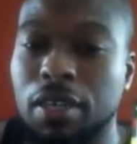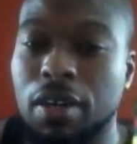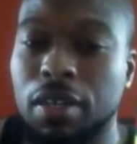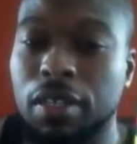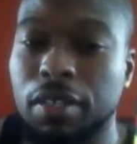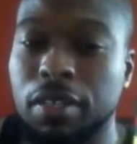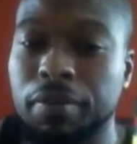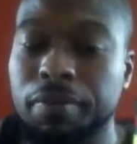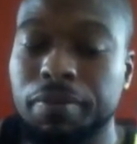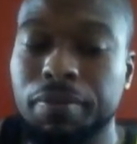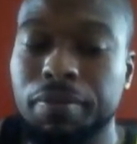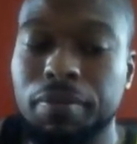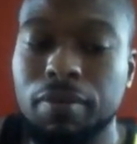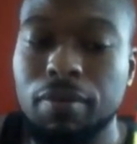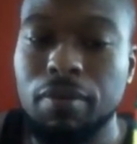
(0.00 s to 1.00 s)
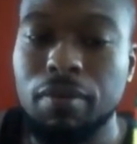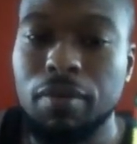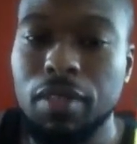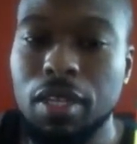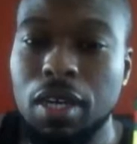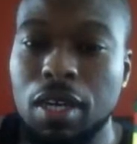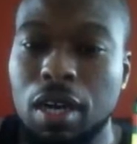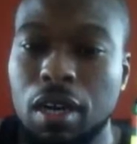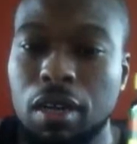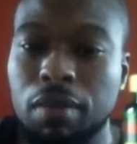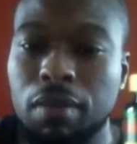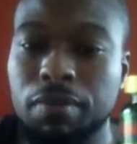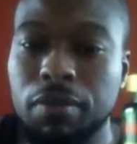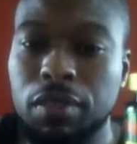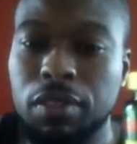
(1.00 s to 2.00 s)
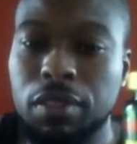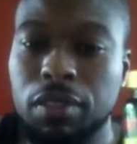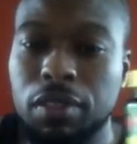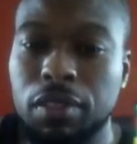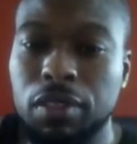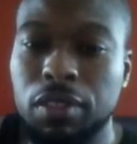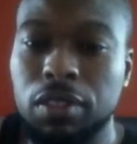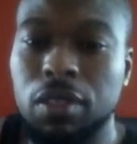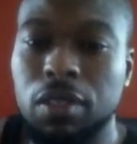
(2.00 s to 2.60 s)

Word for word: garlic. Um, so this is